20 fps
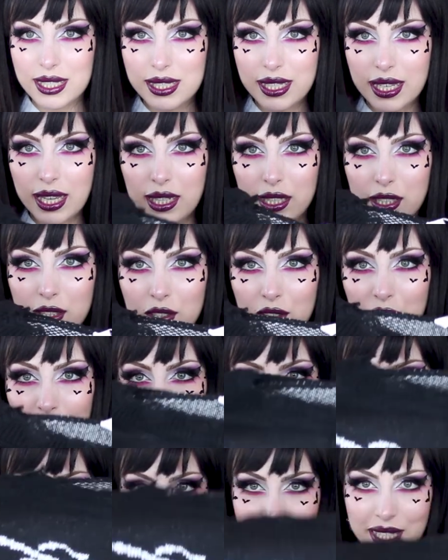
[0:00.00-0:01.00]

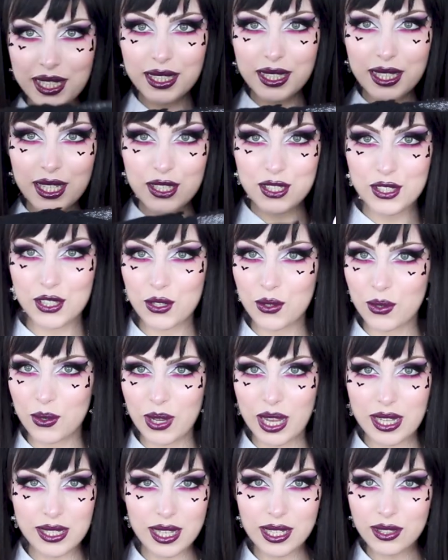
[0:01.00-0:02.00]
skeleton print.
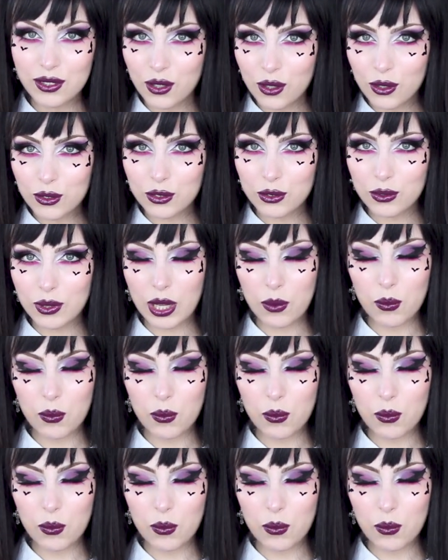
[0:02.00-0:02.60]
So as I told you,